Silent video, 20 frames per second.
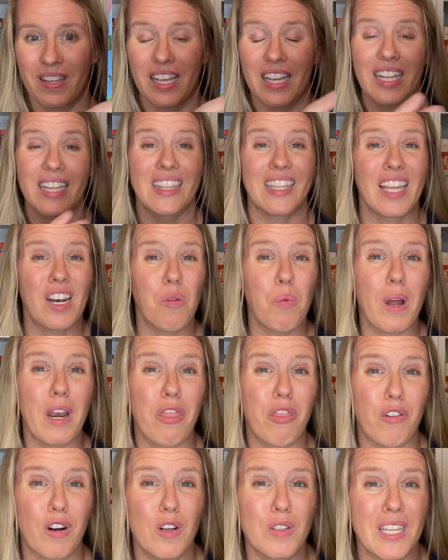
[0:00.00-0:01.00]
Little
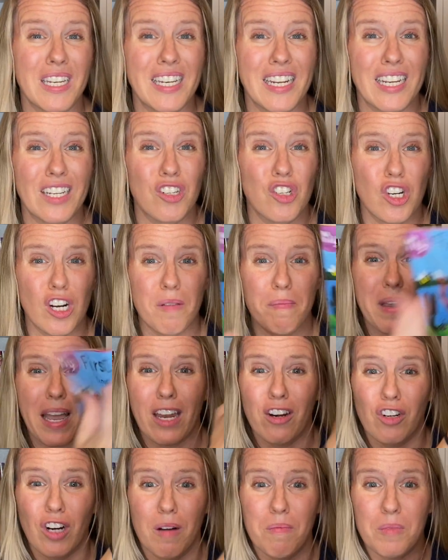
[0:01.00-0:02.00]
one throws a tantrum
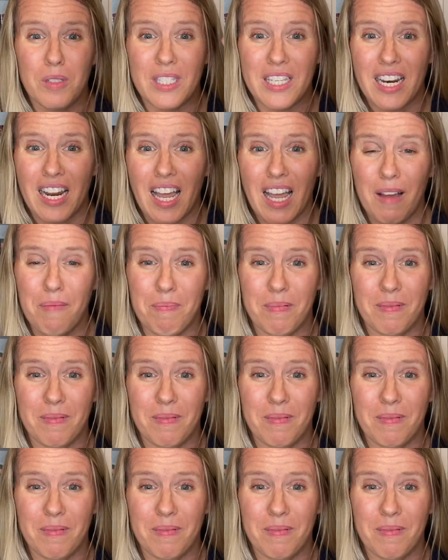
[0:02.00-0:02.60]
and crumbles it up.